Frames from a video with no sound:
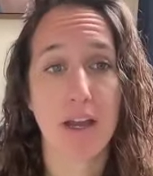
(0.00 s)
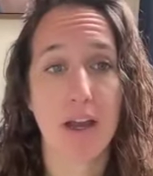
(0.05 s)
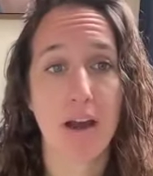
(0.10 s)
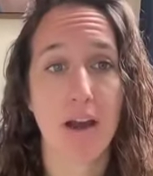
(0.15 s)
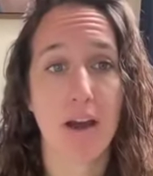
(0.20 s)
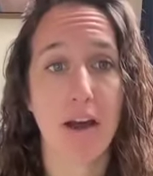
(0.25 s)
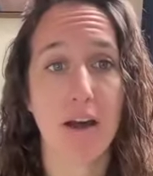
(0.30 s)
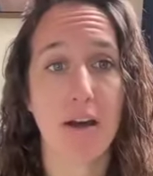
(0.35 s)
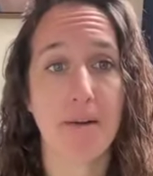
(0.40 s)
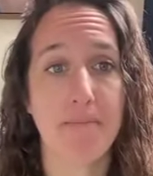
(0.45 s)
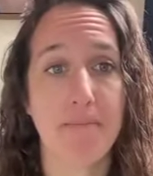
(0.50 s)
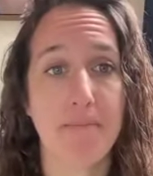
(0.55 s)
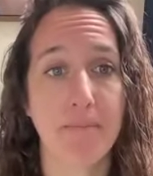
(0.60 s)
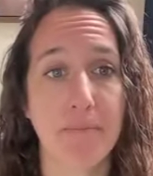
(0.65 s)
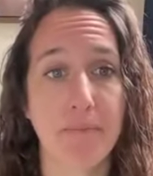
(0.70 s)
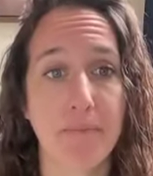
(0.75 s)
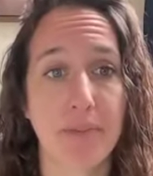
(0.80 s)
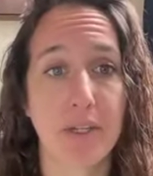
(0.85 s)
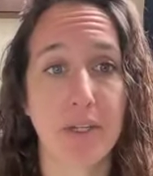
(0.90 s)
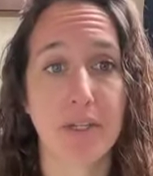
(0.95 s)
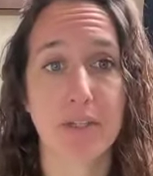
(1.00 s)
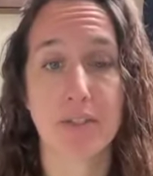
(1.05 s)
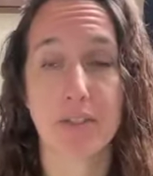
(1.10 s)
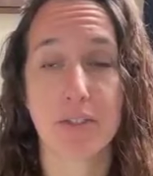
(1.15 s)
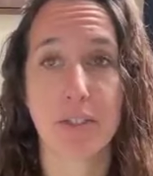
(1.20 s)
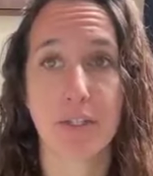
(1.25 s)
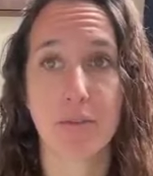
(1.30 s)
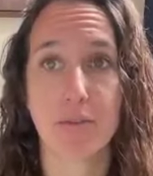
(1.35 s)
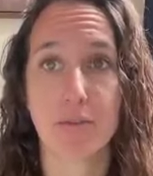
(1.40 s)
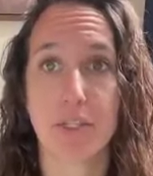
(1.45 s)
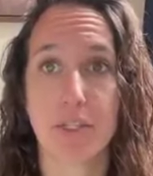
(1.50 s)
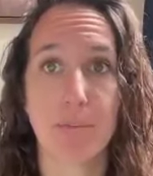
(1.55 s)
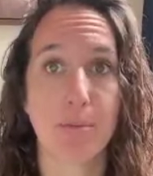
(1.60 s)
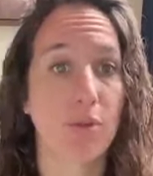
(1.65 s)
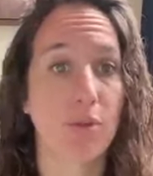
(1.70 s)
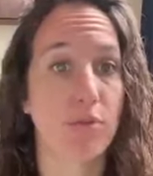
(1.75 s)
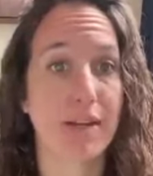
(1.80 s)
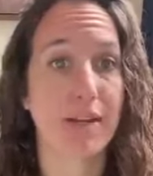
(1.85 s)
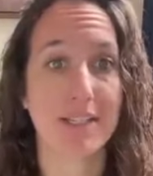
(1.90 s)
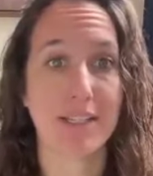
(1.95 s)
There's, some
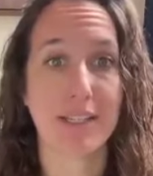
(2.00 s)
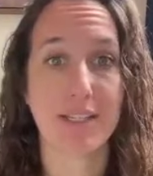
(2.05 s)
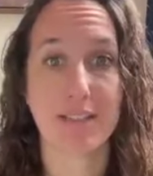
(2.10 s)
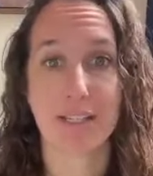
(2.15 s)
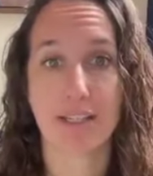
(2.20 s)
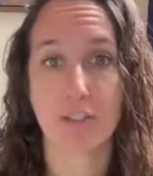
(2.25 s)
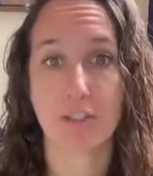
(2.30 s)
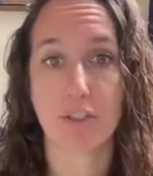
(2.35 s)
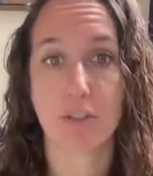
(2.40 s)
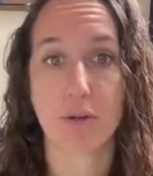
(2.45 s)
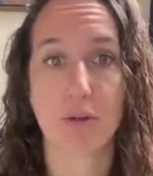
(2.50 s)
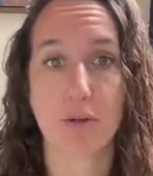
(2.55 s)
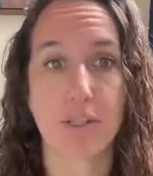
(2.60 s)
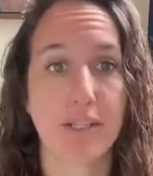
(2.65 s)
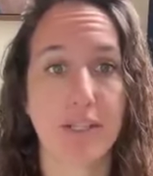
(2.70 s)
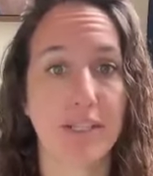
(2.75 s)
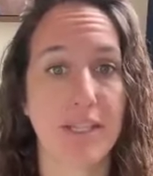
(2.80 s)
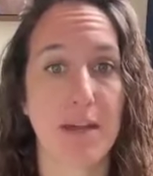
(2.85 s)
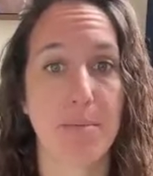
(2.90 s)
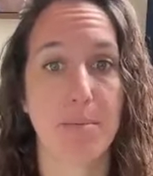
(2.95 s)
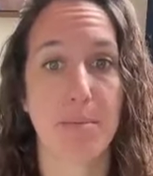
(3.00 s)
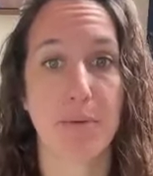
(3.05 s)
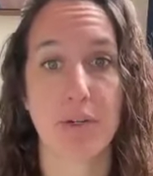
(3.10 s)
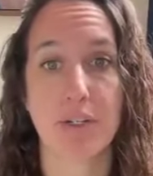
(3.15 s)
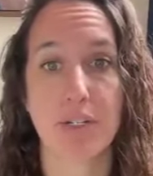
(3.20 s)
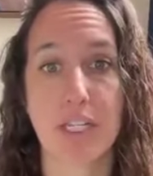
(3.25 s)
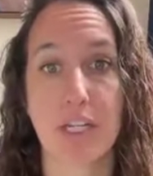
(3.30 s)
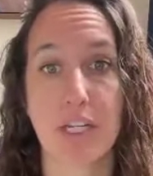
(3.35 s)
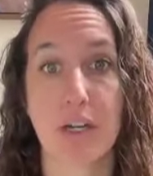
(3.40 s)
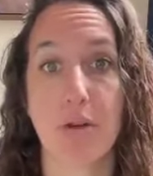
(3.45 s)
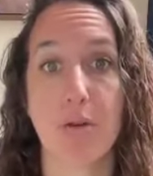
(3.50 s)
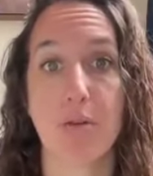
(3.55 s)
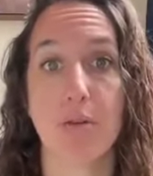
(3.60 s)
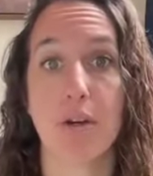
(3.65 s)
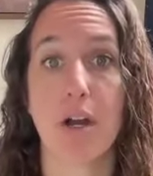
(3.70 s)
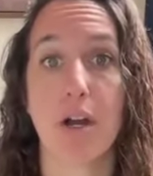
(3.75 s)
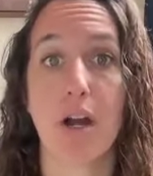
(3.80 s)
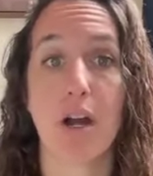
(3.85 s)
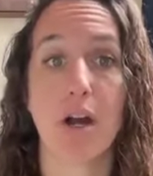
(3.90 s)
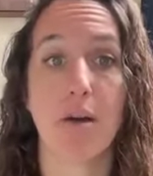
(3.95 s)
of the residents like to go to the San
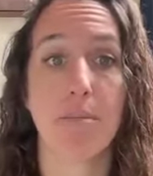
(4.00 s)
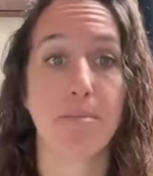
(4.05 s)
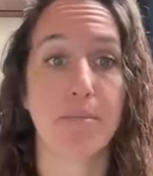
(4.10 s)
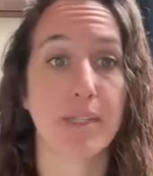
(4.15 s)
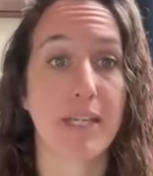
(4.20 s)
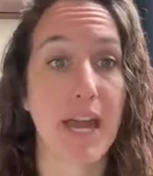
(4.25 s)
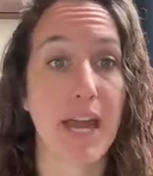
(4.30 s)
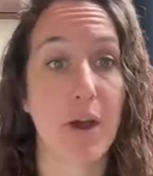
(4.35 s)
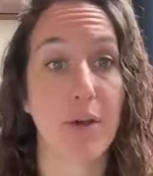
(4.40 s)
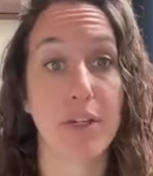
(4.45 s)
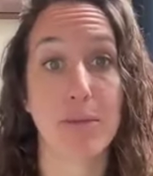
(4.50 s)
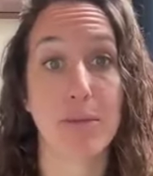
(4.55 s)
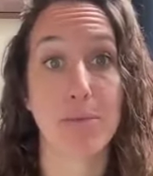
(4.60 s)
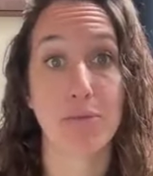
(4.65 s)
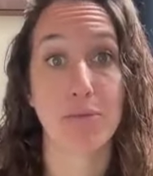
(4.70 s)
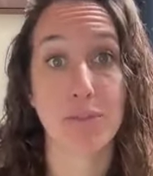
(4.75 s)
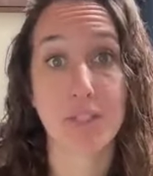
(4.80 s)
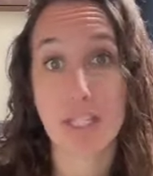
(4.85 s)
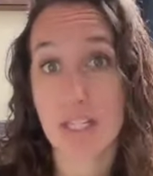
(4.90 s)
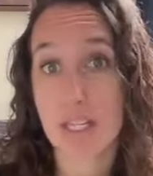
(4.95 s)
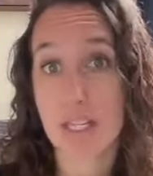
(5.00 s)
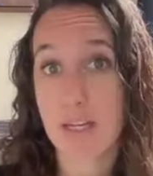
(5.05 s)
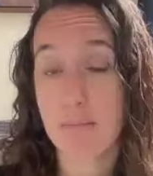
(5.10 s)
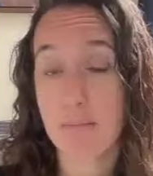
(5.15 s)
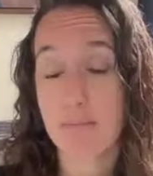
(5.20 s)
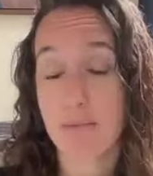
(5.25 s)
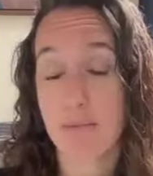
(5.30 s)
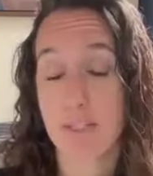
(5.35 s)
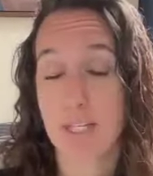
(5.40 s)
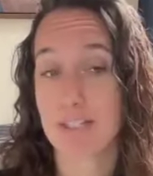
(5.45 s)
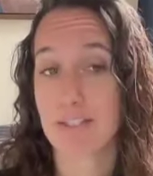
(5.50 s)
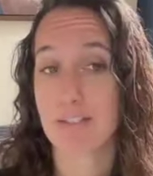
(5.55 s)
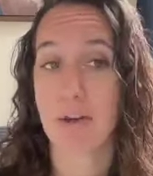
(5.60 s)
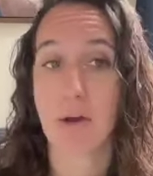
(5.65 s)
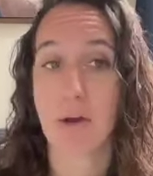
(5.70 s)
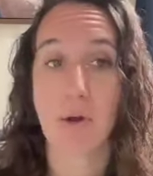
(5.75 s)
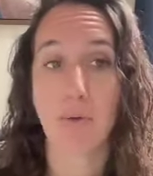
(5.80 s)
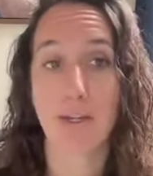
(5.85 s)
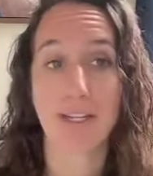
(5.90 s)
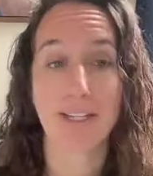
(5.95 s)
Bernardino County Museum, so that's
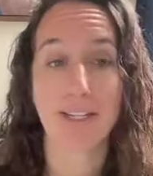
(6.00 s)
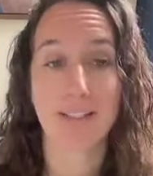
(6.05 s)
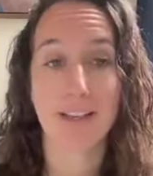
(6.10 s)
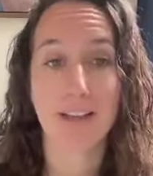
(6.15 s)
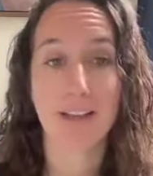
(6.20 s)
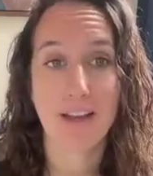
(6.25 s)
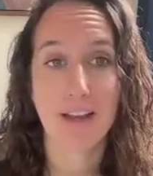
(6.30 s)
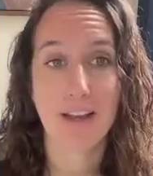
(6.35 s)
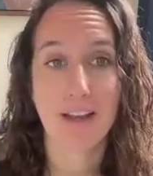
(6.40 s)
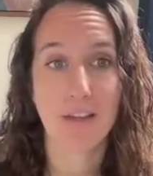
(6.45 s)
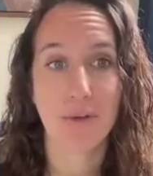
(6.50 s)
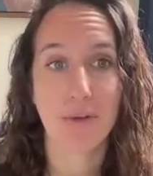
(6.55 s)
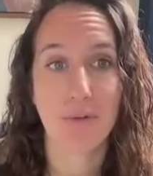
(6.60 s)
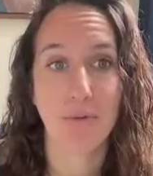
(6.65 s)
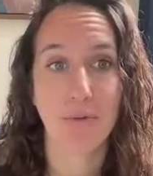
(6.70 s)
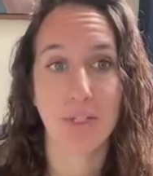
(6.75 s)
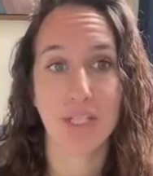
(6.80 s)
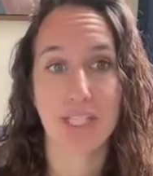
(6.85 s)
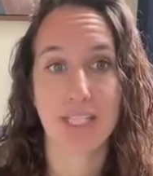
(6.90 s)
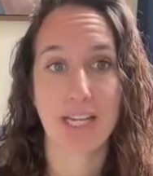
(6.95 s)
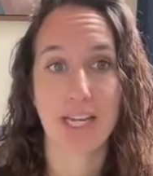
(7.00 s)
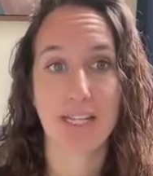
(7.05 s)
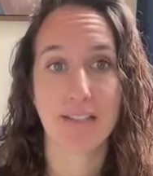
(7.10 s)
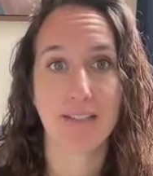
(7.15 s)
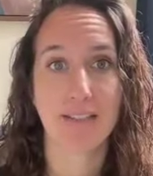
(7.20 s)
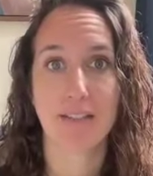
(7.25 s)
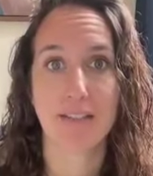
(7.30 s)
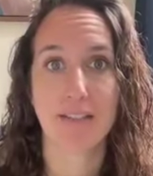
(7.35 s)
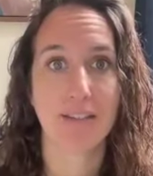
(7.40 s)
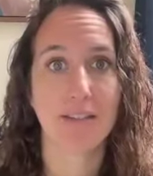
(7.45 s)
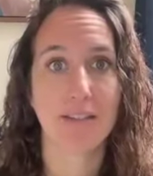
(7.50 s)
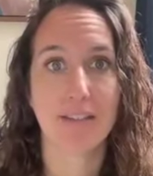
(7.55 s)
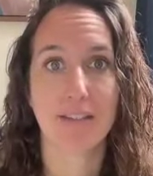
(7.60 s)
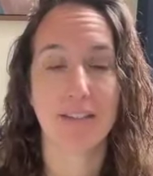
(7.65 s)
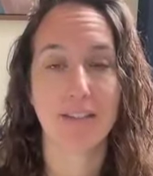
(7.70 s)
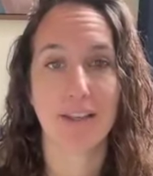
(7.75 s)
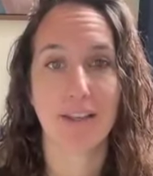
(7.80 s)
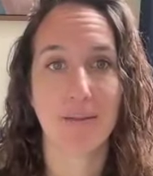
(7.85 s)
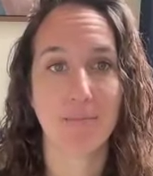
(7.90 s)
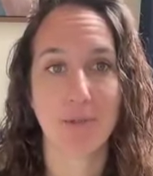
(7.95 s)
always, really nice on
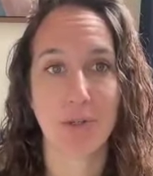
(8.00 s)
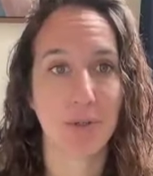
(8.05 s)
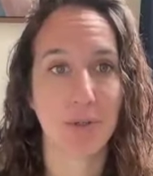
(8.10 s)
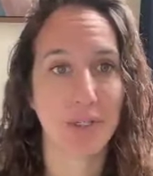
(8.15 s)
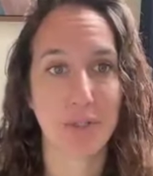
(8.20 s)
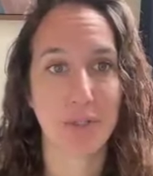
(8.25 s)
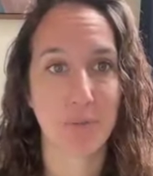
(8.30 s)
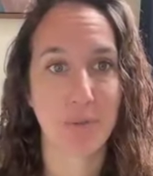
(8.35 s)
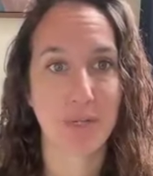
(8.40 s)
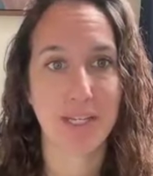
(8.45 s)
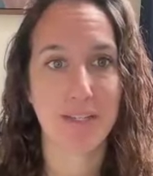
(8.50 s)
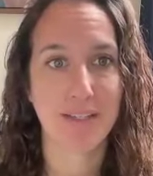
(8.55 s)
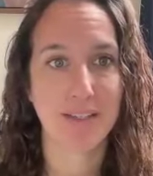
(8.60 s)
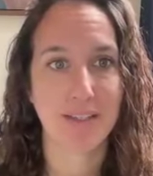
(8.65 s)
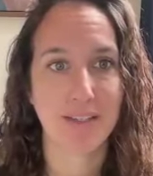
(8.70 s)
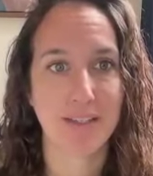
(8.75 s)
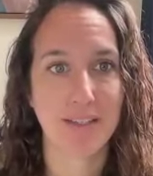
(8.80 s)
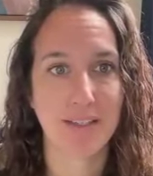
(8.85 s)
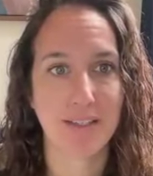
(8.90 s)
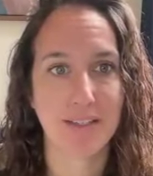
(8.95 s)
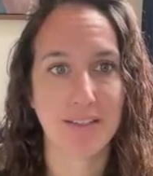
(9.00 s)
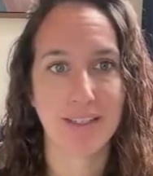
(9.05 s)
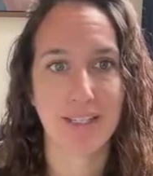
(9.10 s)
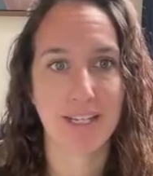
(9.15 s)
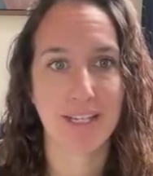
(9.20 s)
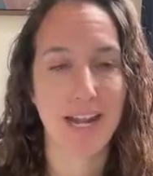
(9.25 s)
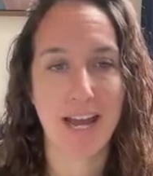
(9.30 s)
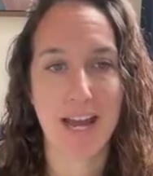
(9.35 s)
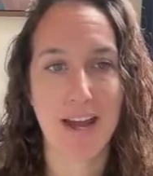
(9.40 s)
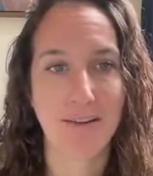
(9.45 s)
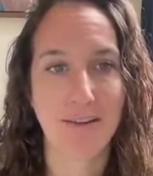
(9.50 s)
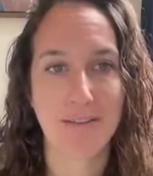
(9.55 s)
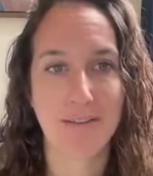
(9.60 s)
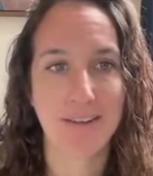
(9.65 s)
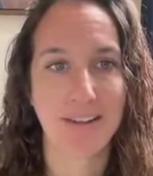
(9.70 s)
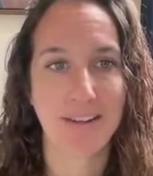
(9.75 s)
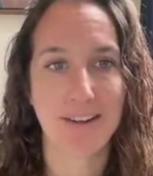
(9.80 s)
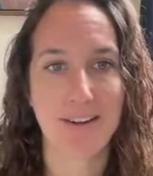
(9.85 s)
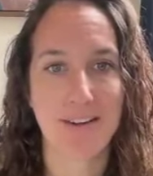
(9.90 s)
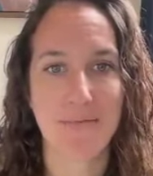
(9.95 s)
during the week to get out
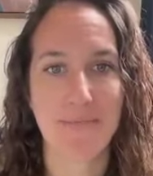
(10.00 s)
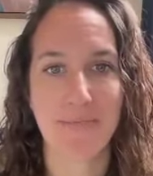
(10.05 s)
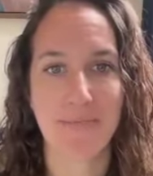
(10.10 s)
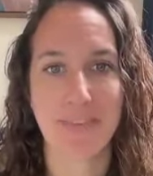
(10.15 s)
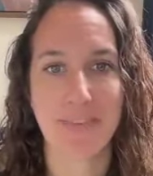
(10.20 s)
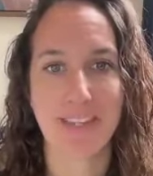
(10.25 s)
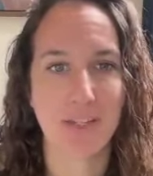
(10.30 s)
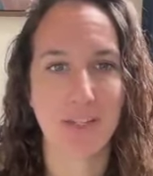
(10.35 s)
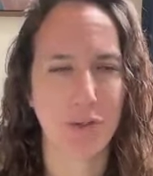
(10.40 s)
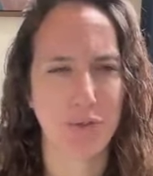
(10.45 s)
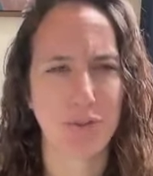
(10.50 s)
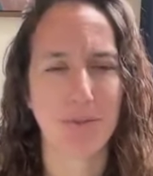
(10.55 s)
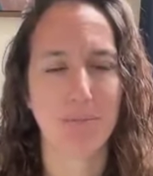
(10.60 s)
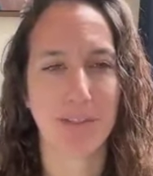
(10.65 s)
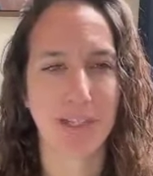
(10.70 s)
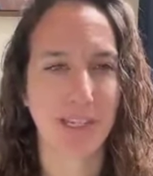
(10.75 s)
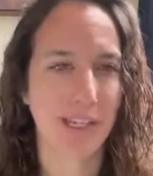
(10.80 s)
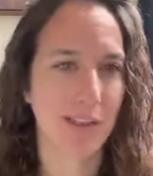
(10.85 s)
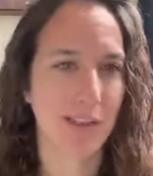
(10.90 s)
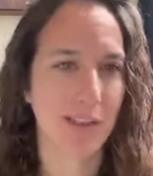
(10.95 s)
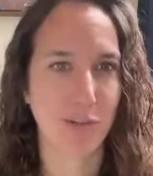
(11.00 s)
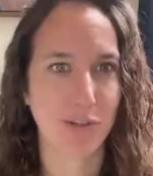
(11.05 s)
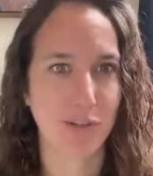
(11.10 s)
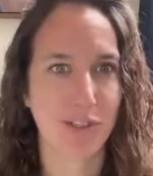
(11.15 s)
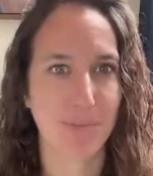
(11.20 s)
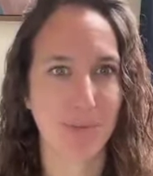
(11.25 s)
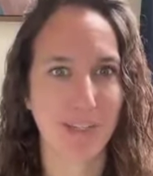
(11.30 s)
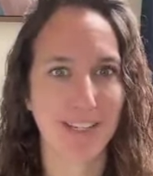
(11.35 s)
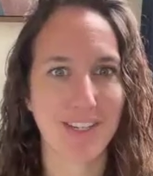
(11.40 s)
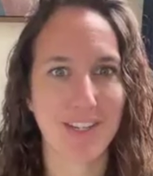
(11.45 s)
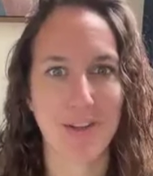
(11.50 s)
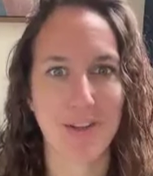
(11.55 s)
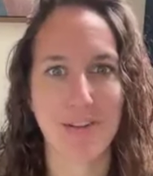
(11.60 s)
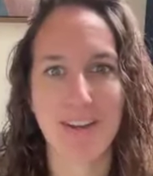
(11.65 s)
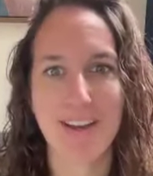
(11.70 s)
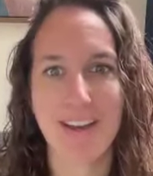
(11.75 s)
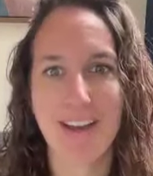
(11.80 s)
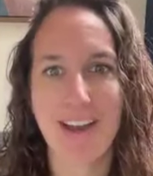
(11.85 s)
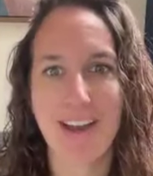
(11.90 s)
and do something and learn something new.